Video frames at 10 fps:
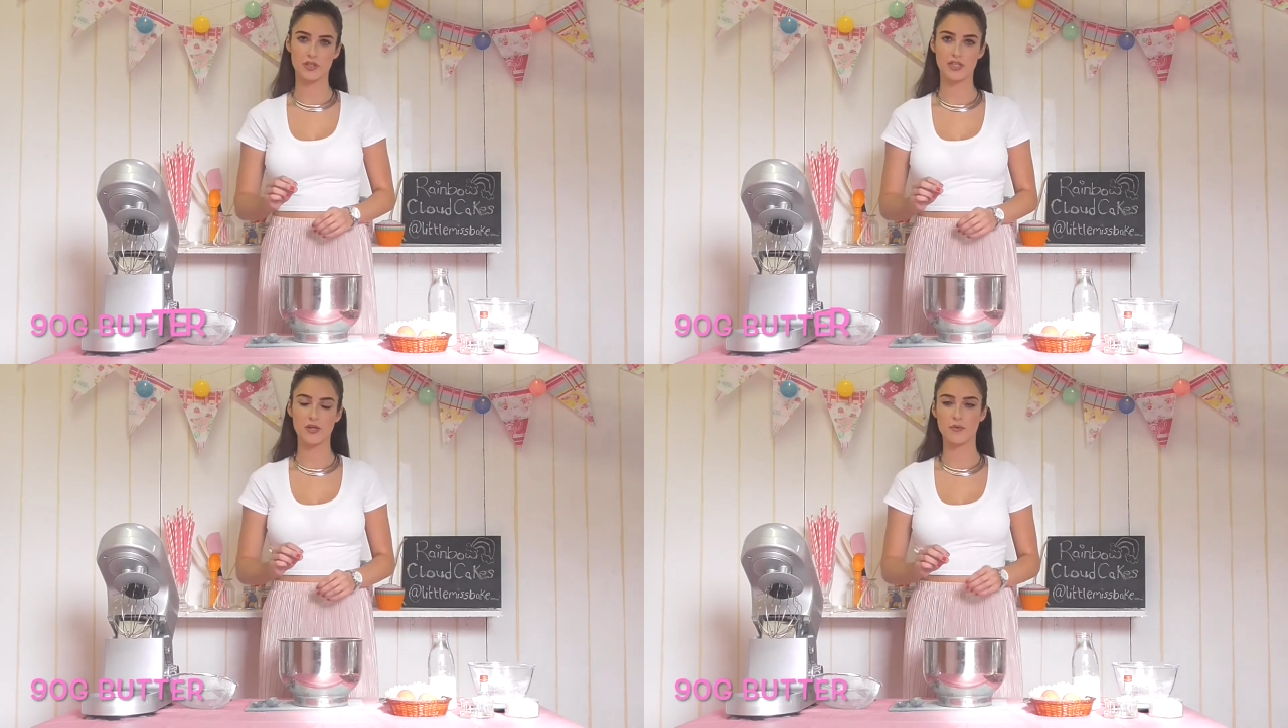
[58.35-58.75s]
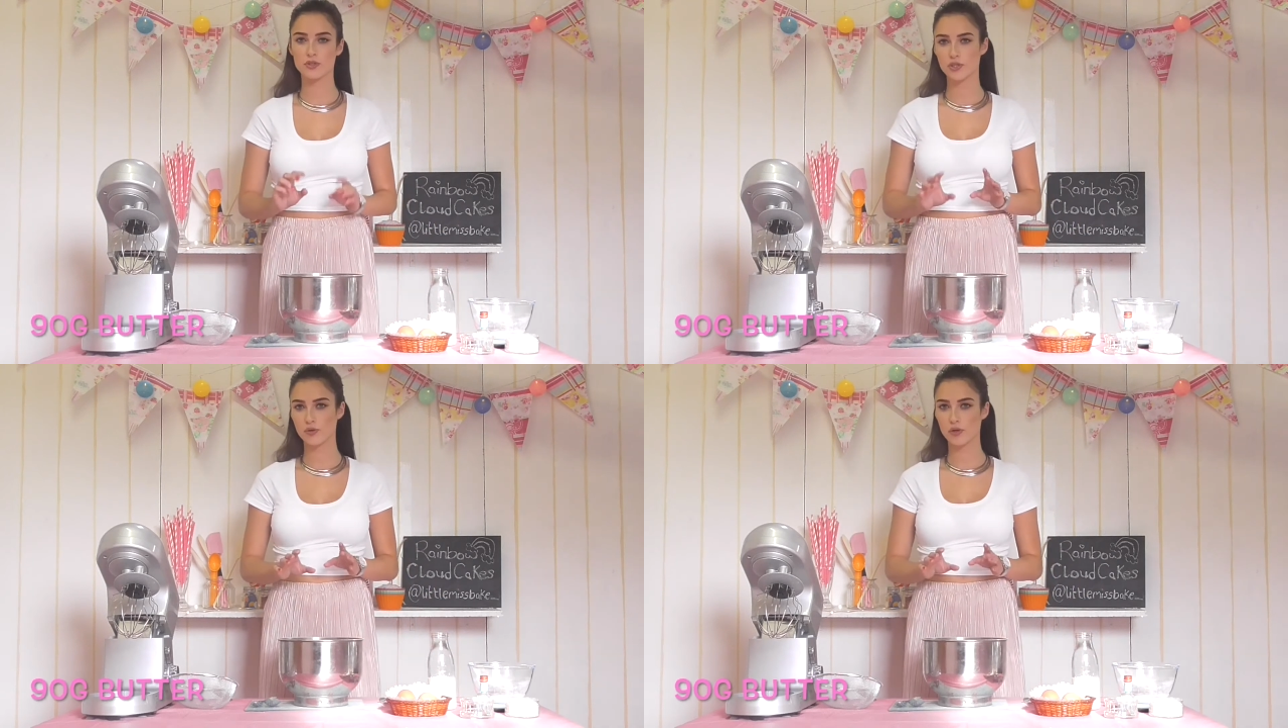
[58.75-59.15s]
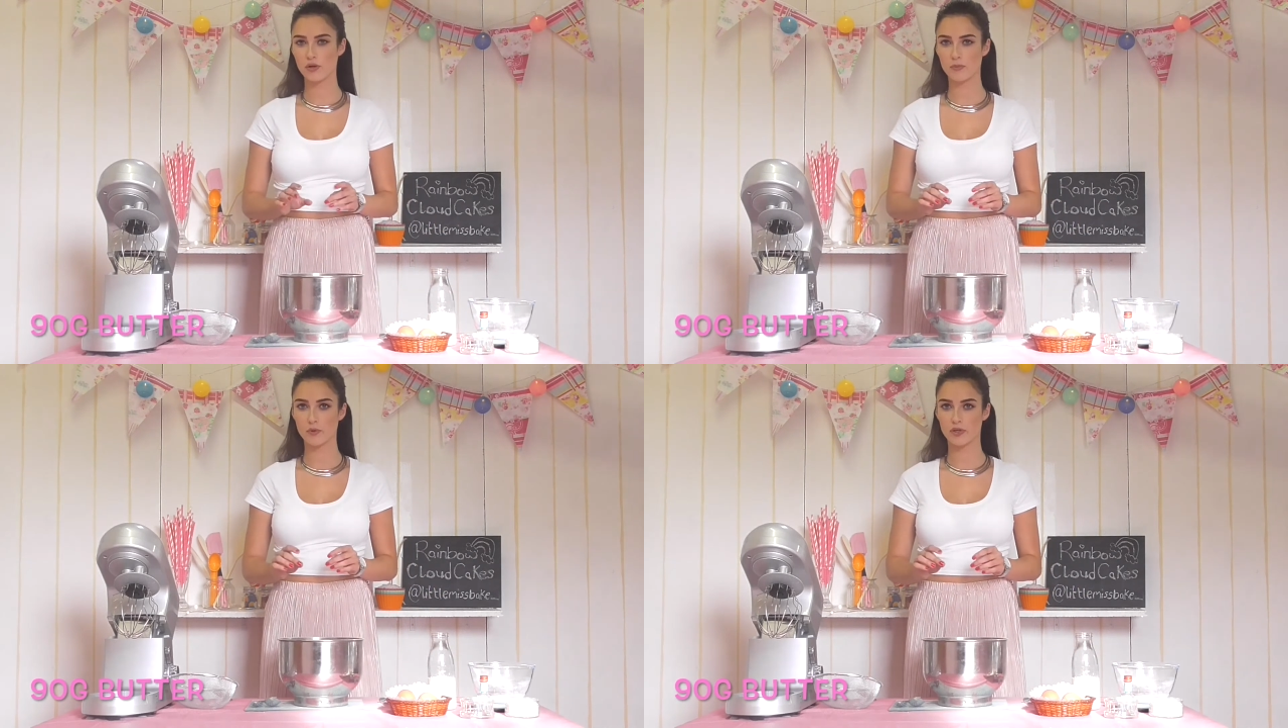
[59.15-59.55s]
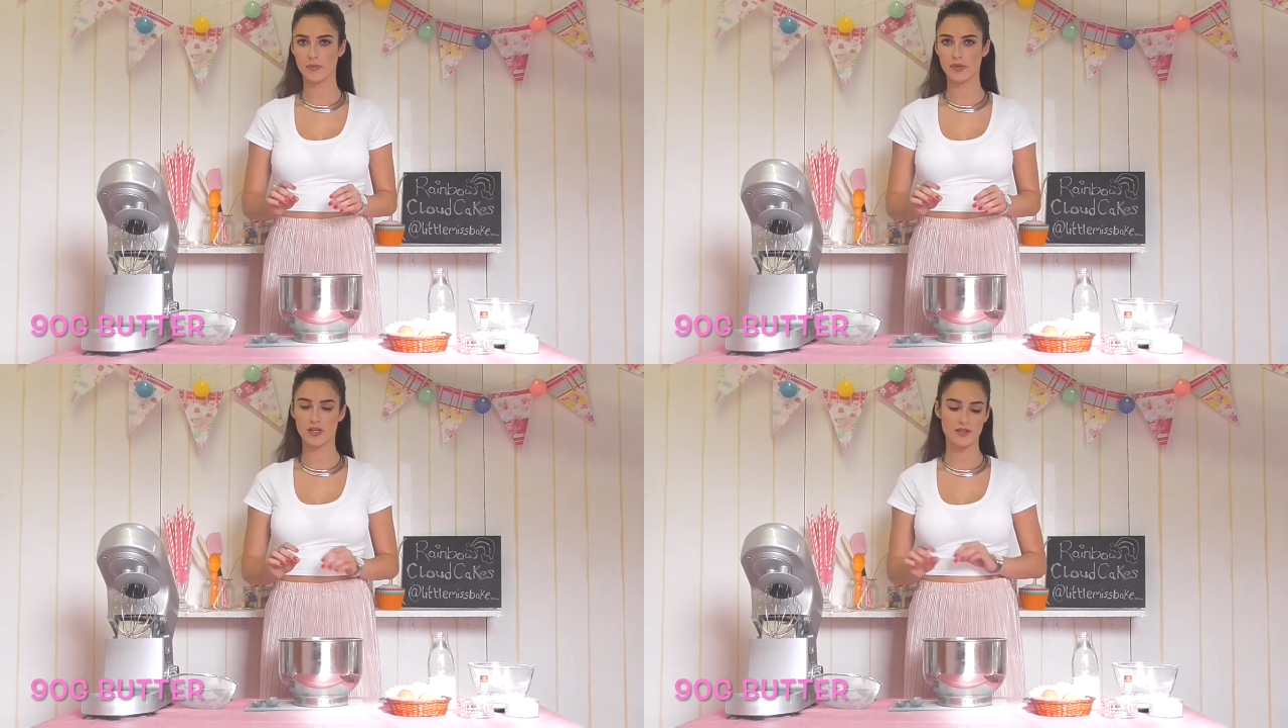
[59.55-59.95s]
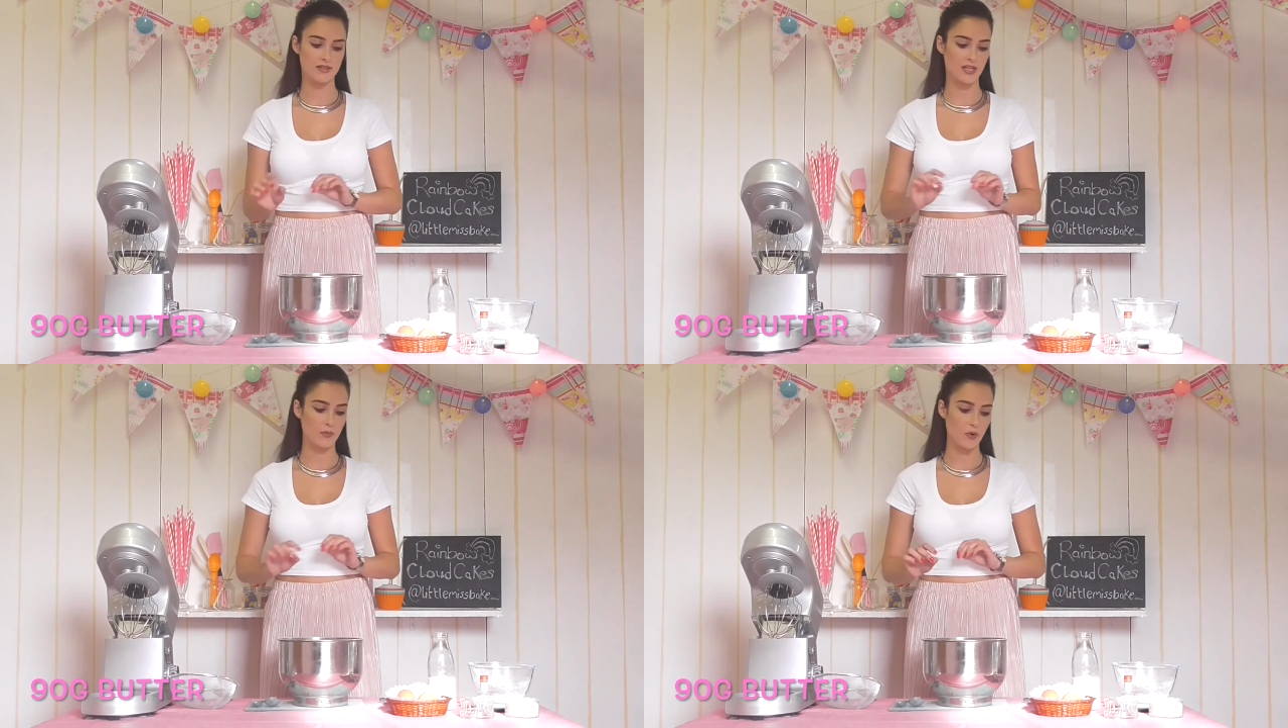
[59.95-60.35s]
You don't want too cold butter
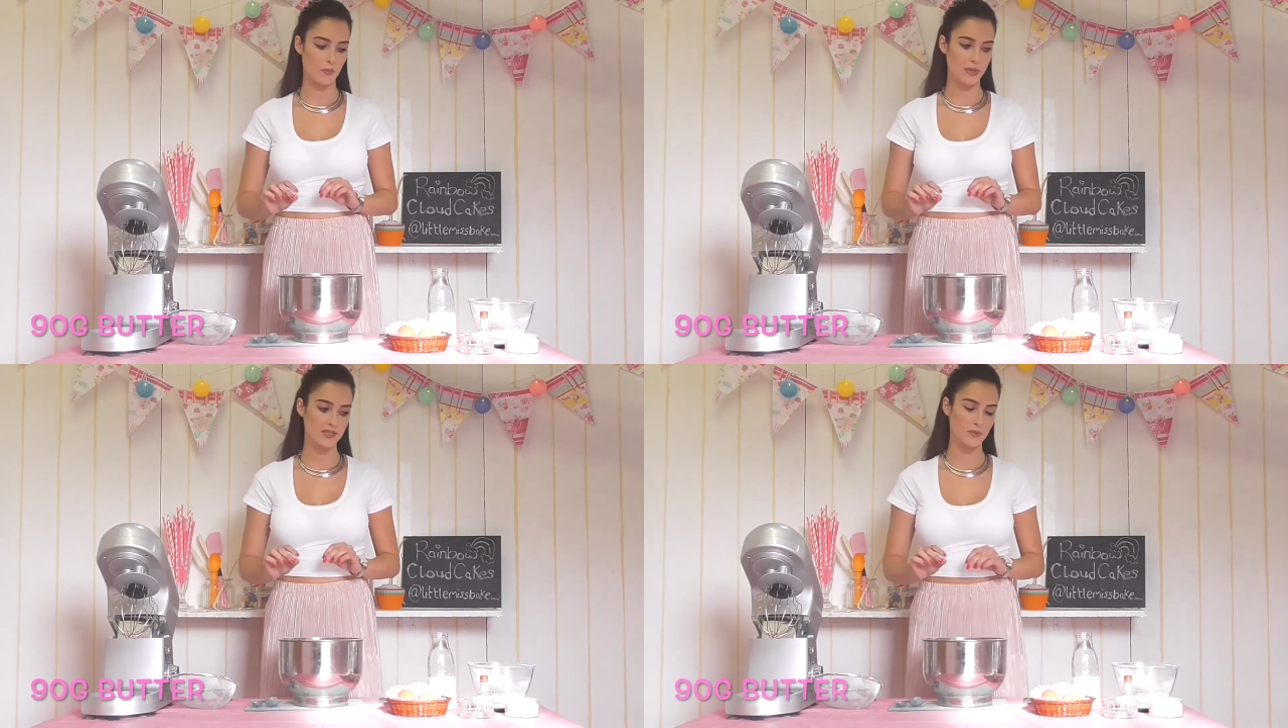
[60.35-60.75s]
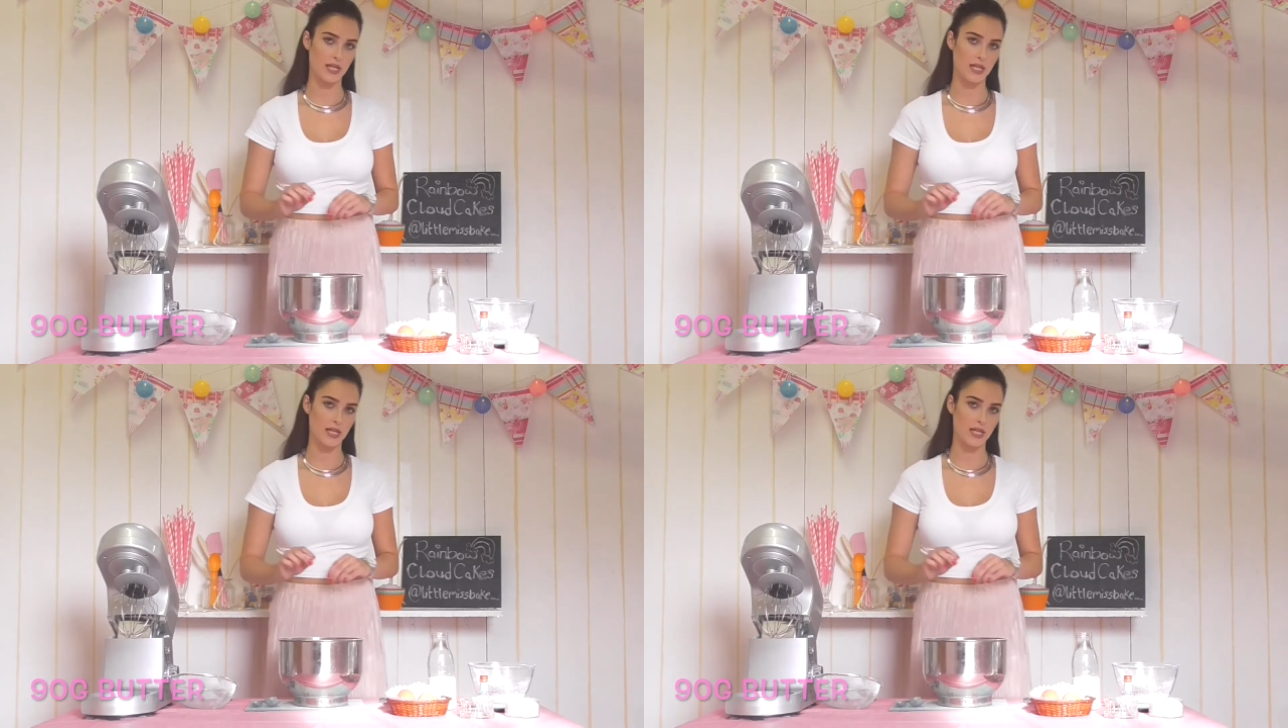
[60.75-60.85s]
because then it won't mix